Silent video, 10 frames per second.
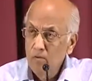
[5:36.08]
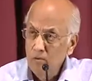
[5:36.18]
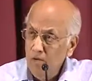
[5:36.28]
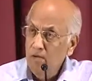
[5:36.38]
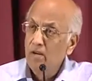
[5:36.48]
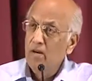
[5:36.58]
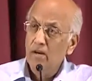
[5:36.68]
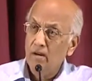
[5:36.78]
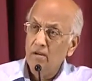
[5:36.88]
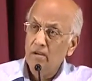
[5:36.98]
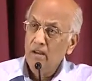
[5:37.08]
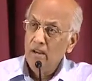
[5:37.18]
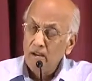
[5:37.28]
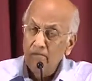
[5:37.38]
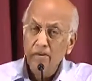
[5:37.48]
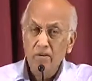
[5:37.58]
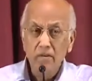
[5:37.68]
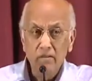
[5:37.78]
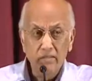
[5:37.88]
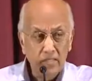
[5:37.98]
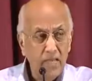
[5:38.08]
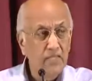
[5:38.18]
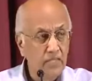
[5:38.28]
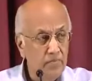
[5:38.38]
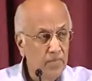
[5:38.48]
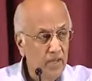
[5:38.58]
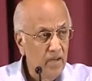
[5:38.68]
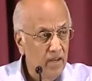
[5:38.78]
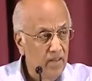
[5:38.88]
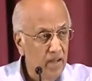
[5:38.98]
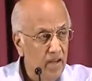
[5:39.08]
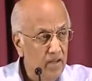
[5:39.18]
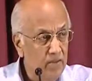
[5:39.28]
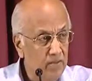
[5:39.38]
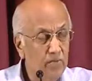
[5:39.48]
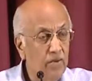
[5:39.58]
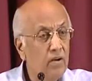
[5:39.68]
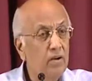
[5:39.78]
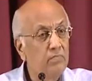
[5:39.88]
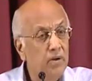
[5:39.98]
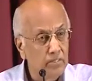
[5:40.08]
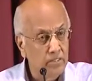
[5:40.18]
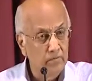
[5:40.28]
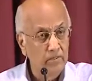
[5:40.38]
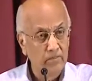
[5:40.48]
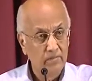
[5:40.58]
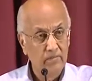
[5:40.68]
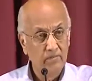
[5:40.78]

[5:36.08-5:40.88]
Would God ever say something like that if it were not possible?